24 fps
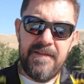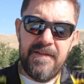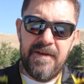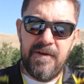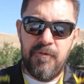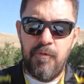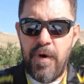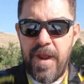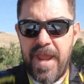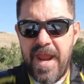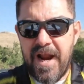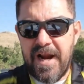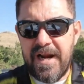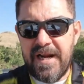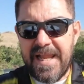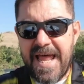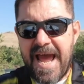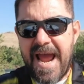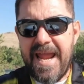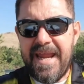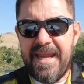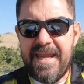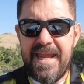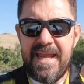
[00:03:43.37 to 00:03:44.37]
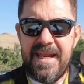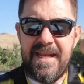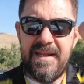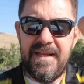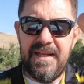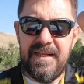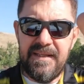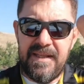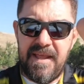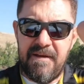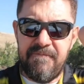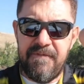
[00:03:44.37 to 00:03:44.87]
we are liking
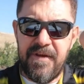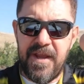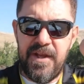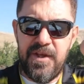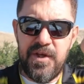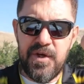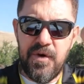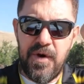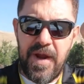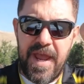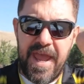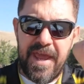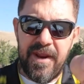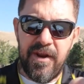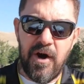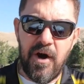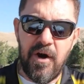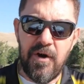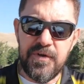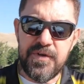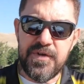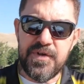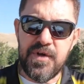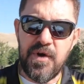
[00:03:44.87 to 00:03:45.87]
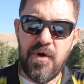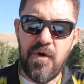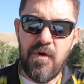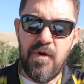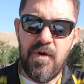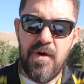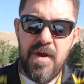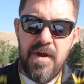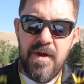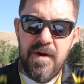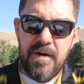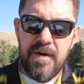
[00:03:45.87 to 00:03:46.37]
the video and also
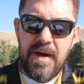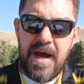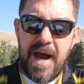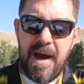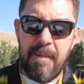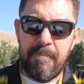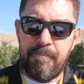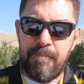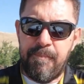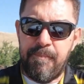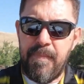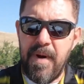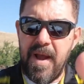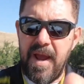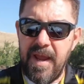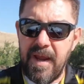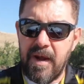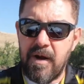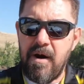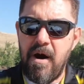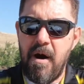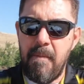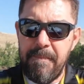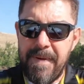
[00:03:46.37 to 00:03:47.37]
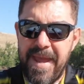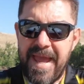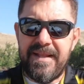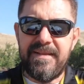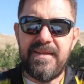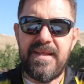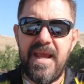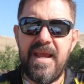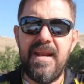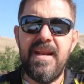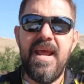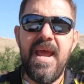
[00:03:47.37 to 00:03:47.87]
uh, uh,
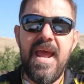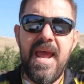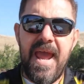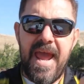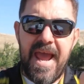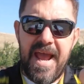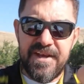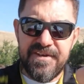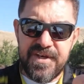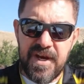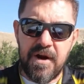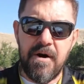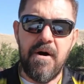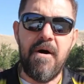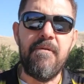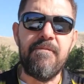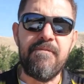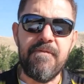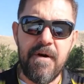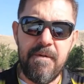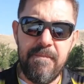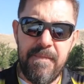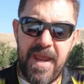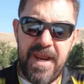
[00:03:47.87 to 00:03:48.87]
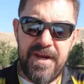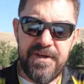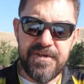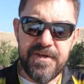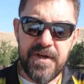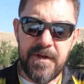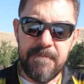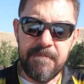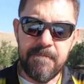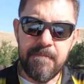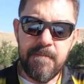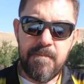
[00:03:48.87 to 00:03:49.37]
commenting as a
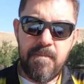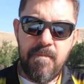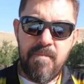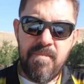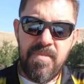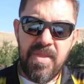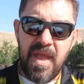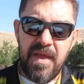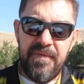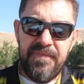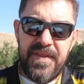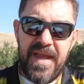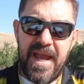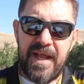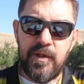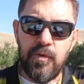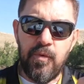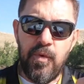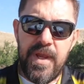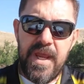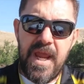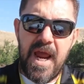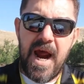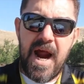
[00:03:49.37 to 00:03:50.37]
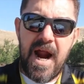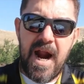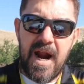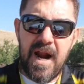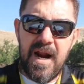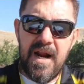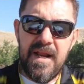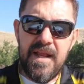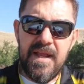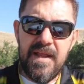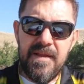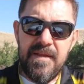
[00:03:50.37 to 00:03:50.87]
confirmation that we
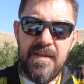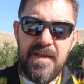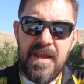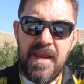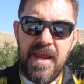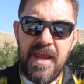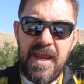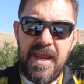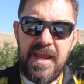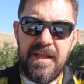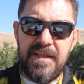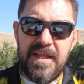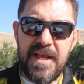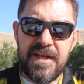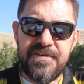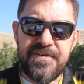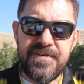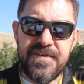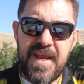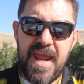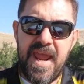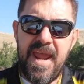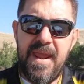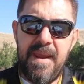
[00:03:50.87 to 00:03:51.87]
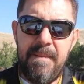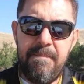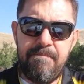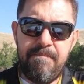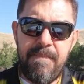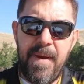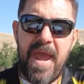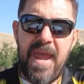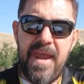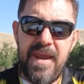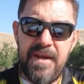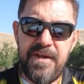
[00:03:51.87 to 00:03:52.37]
are in the same
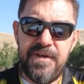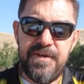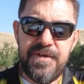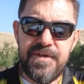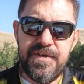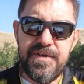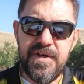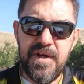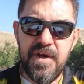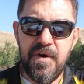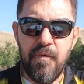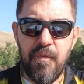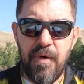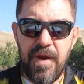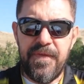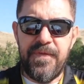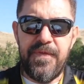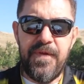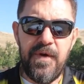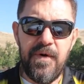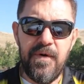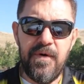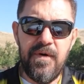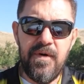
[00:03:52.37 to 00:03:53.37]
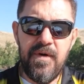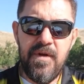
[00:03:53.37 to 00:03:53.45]
page with you.